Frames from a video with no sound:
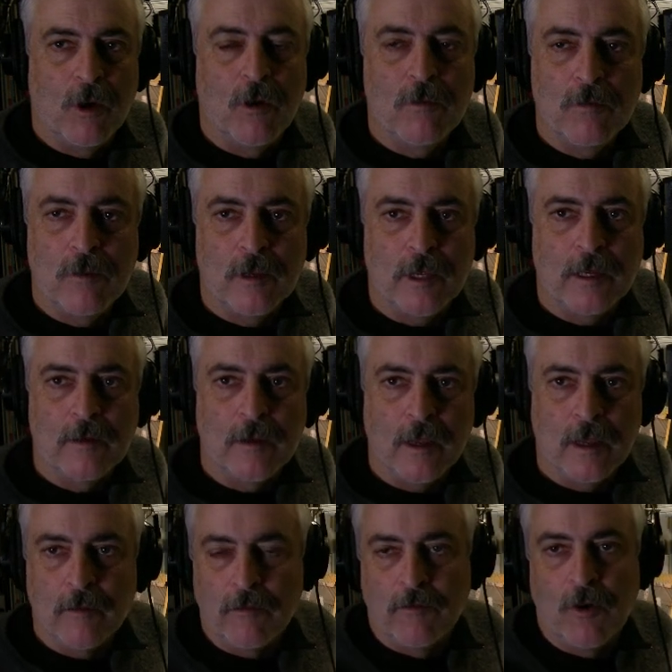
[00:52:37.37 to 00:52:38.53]
well, in
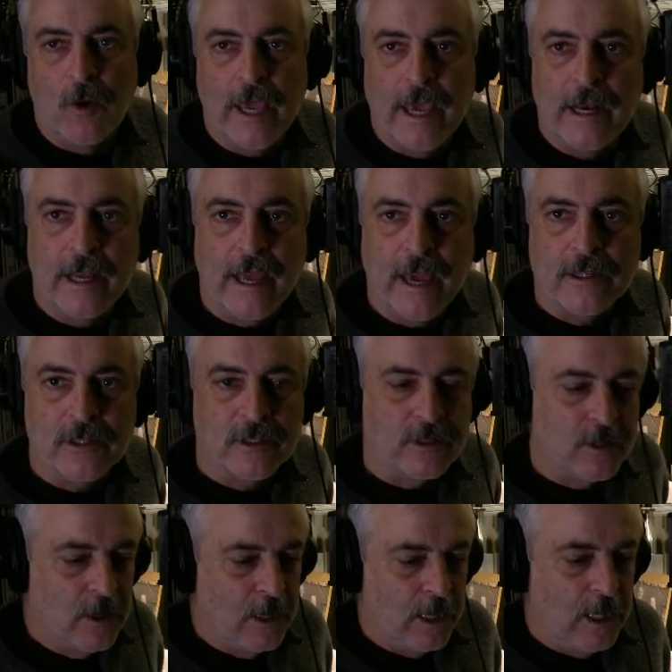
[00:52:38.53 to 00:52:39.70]
volcanic
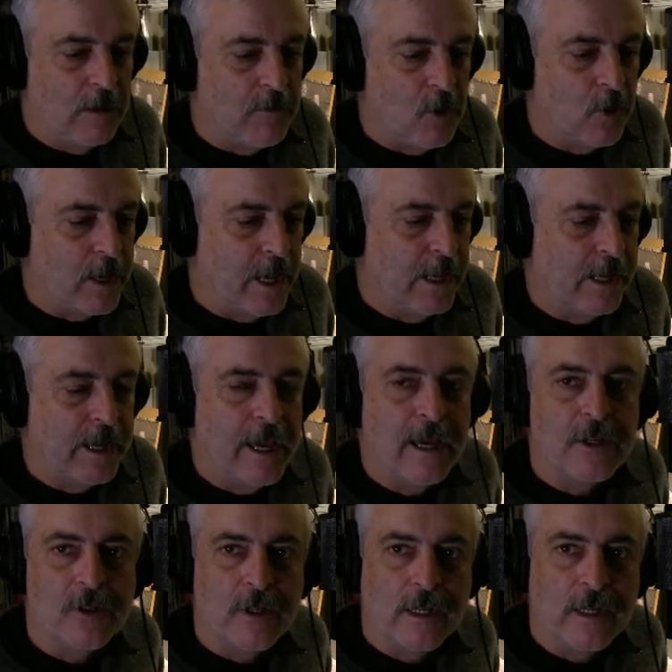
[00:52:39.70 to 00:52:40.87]
ashes. In a volcanic
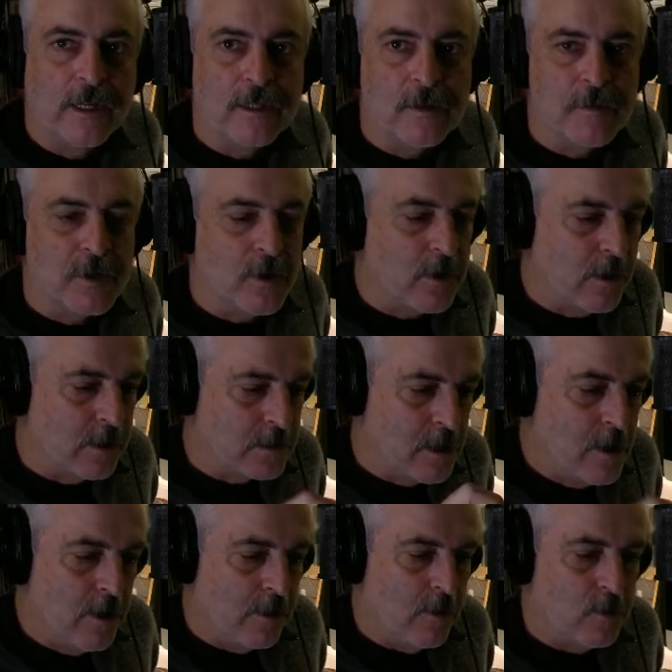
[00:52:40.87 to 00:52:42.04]
ash, you're going to get some
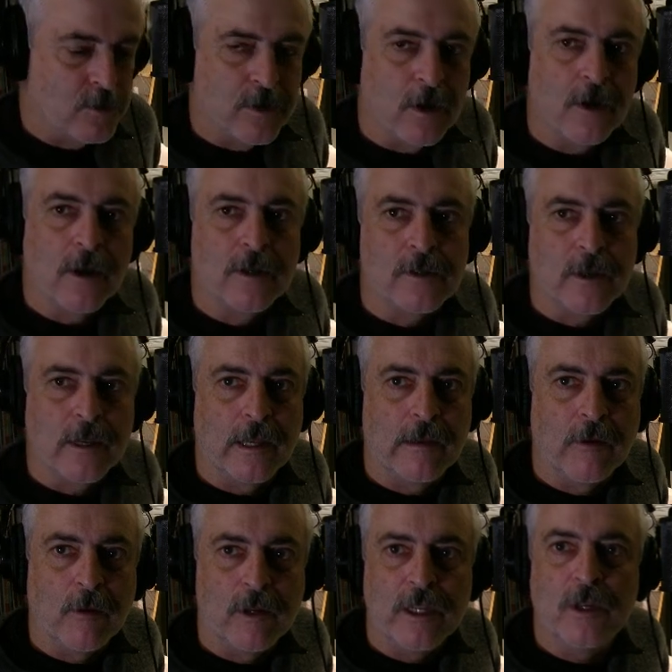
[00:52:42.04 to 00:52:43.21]
zircons. Those zircons are going
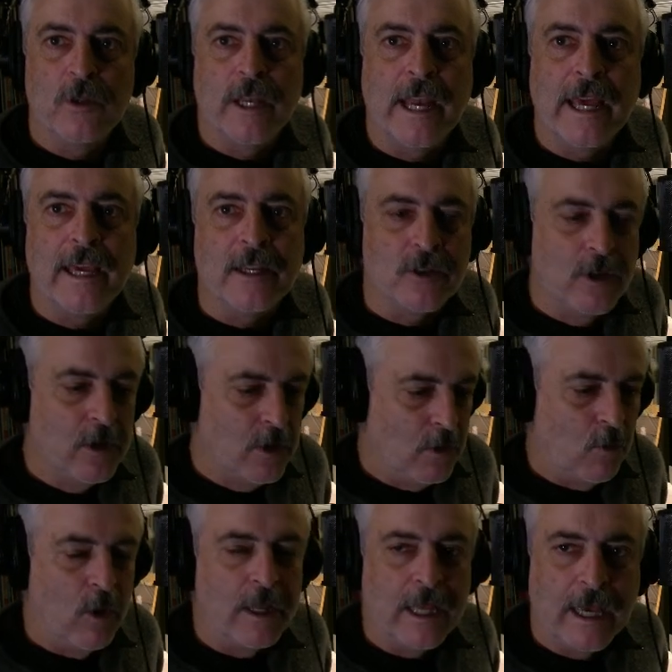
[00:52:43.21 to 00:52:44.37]
to yield an age.
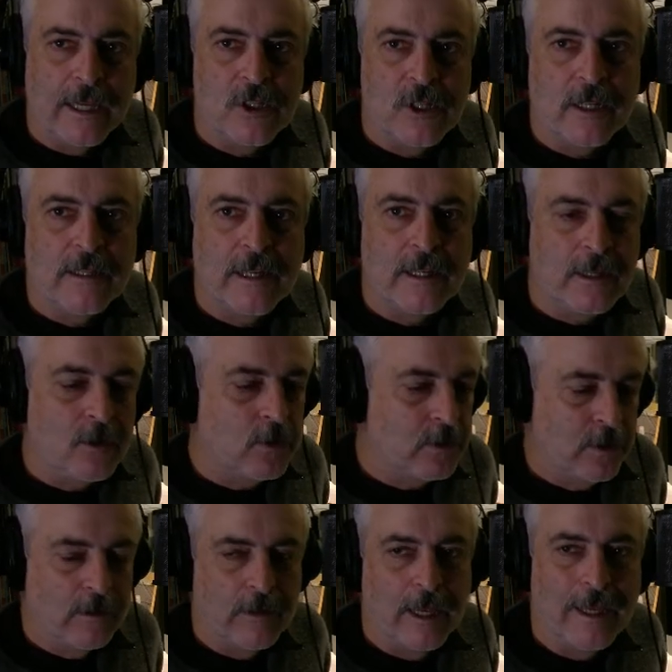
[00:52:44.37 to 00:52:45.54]
What age did they
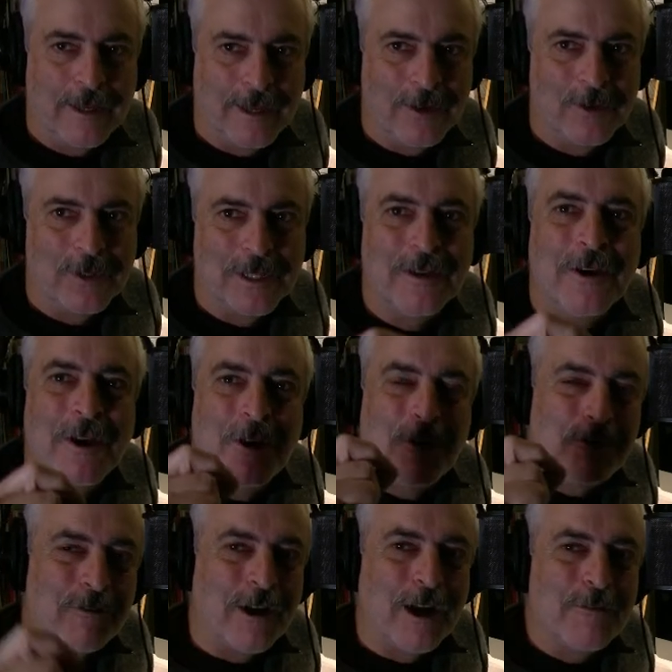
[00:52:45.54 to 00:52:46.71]
yield? They yielded
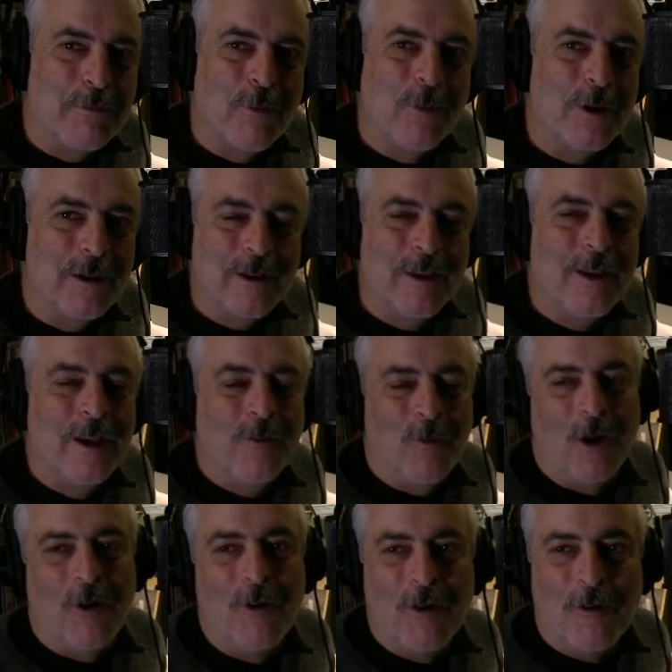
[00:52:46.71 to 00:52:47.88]

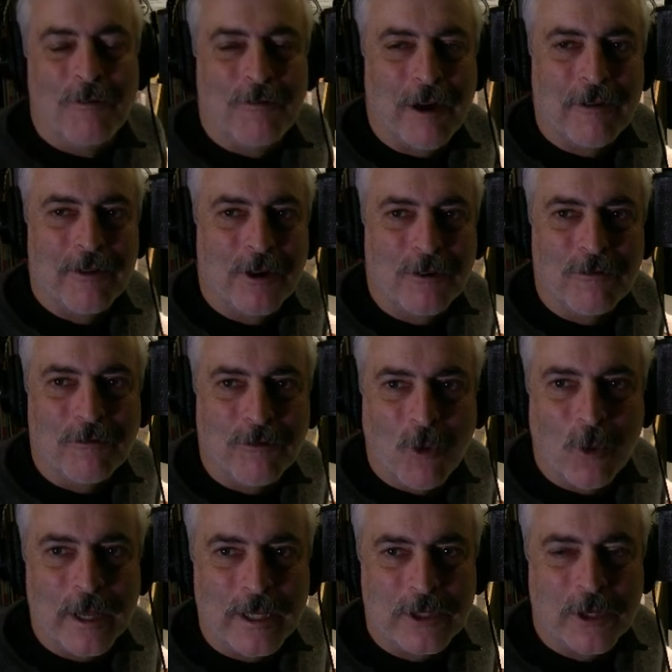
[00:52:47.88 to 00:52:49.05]

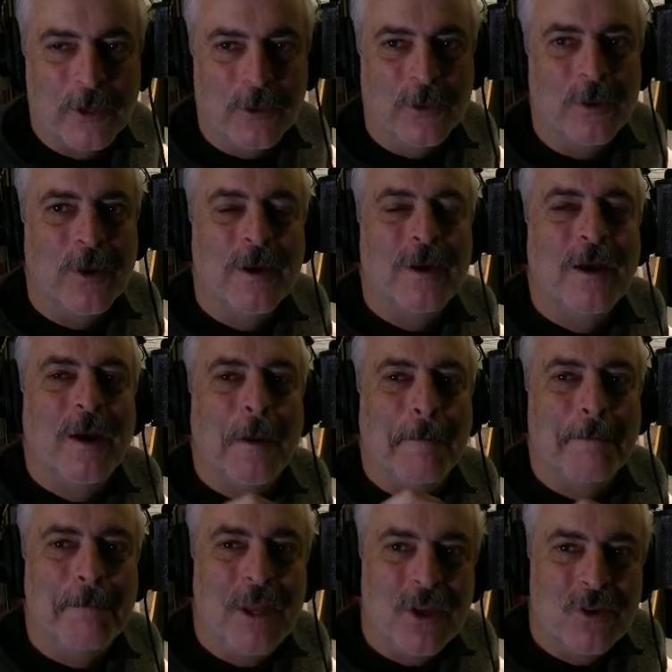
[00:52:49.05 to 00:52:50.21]
542
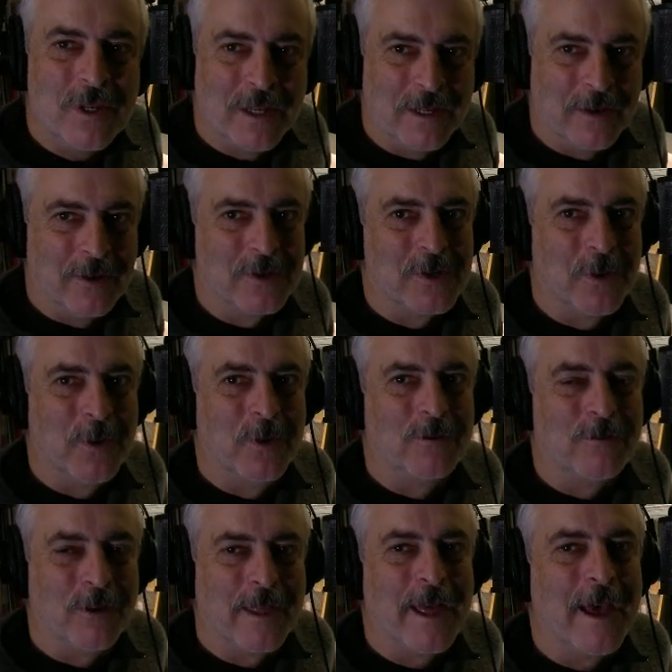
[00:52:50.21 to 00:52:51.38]
million years
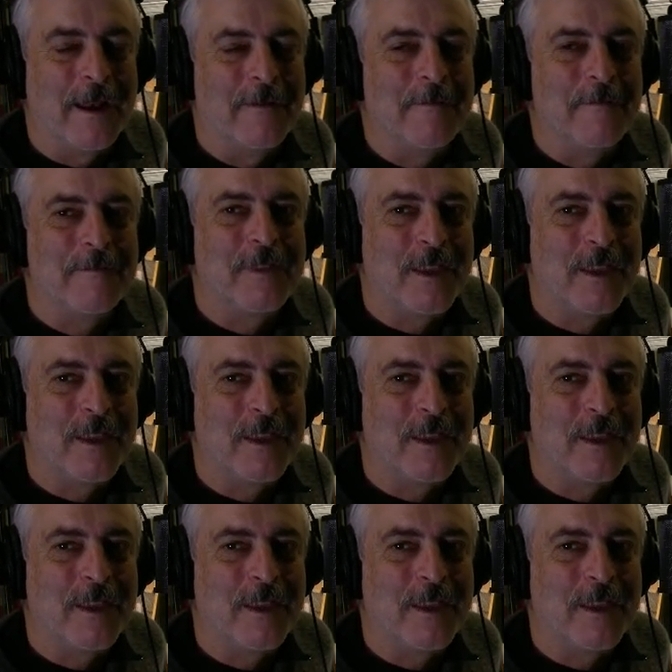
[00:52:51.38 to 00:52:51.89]
old for that.